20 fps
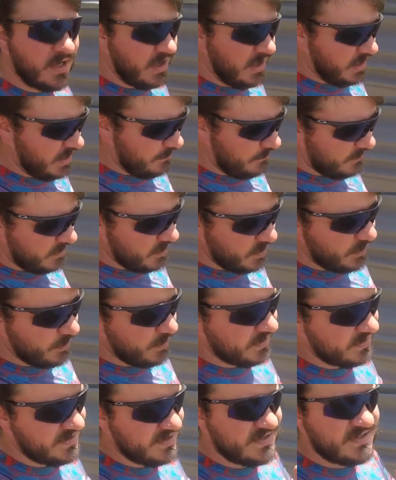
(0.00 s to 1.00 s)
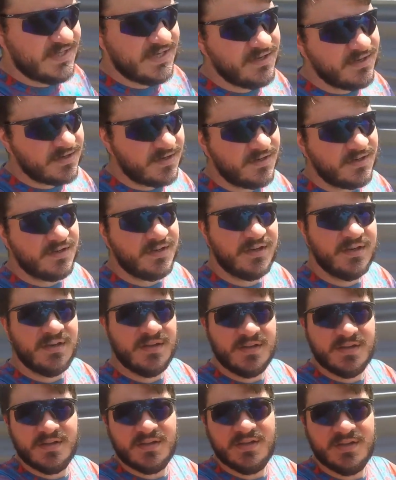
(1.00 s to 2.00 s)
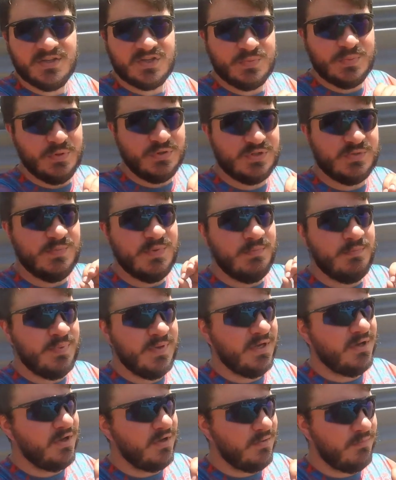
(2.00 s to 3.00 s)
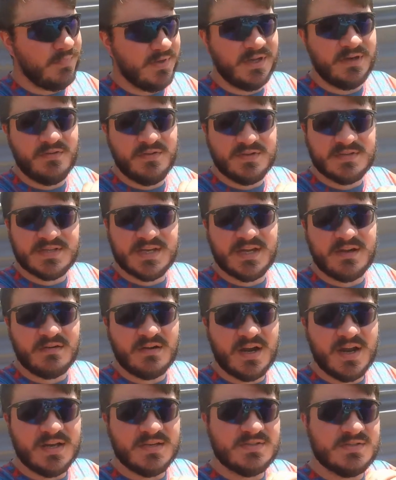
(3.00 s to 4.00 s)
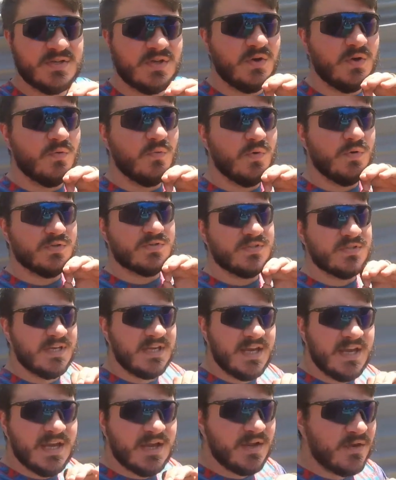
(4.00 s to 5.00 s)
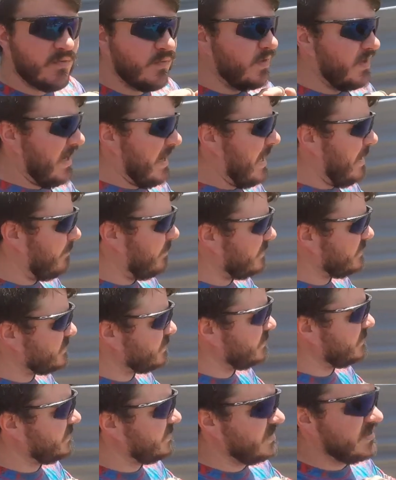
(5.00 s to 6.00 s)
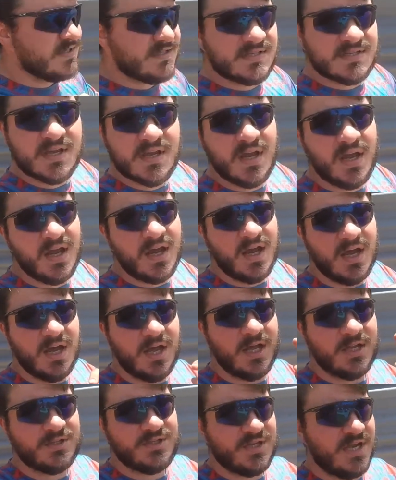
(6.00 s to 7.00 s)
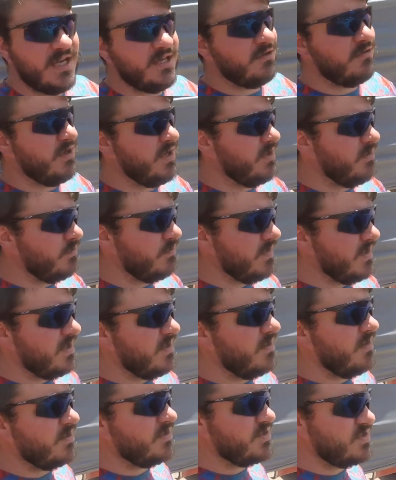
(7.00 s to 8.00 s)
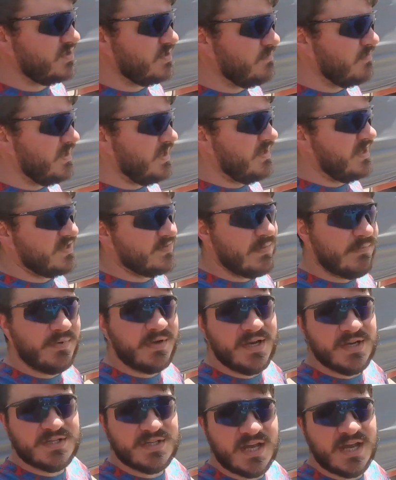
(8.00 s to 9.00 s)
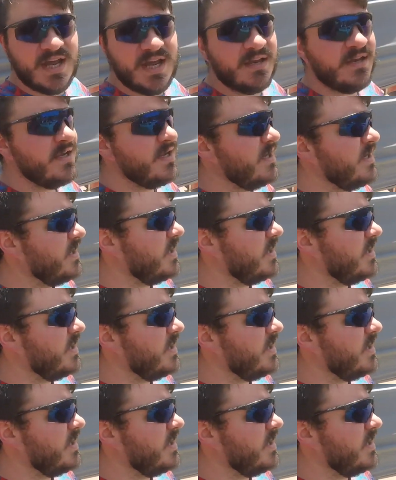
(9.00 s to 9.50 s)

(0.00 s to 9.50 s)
um, but this here is supposed to be bigger and better than Tannerite, so we'll see what happens with this. Uh, Chad Green will be here in just a minute. That's my buddy Chad.